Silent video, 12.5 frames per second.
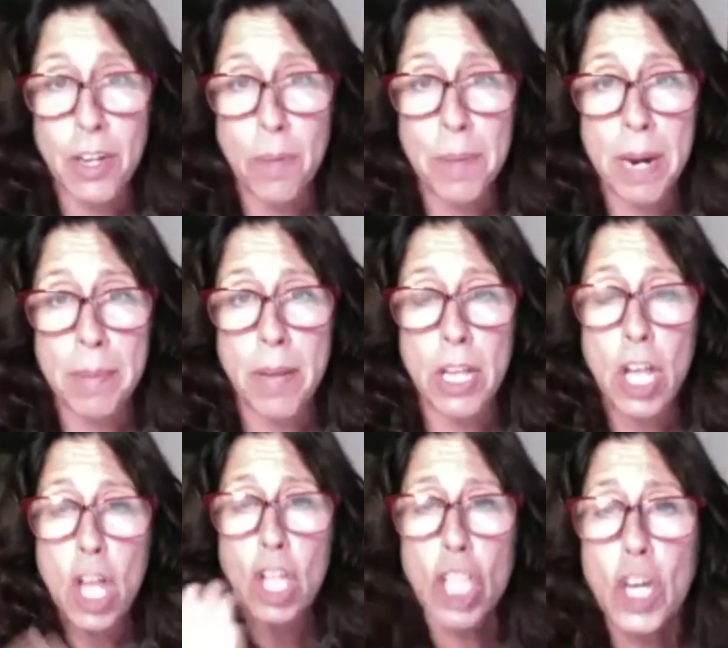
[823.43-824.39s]
Open. I'm going,
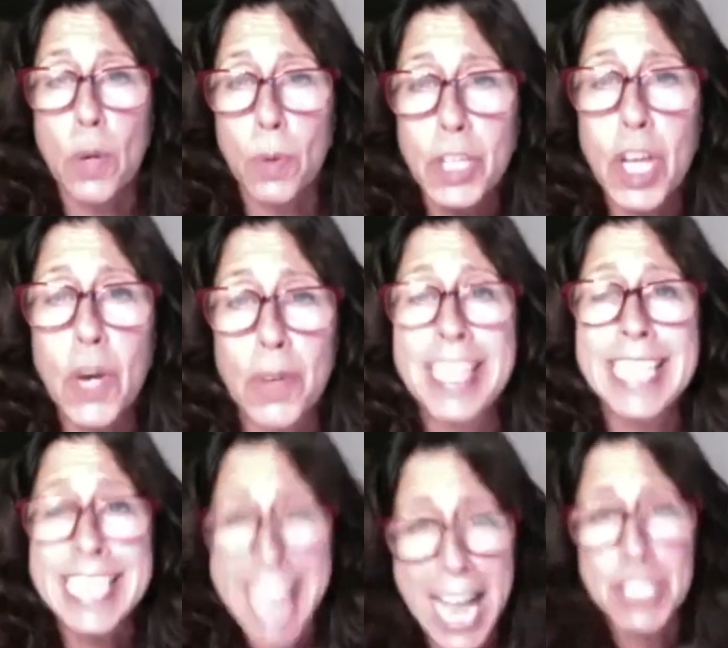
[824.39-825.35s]
Lou, Lou,
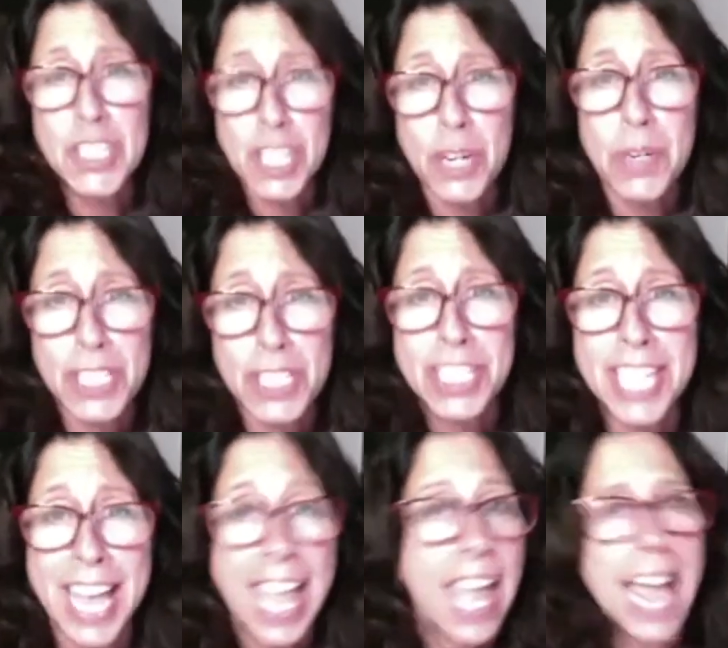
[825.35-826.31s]
this guy's Jewish, this guy,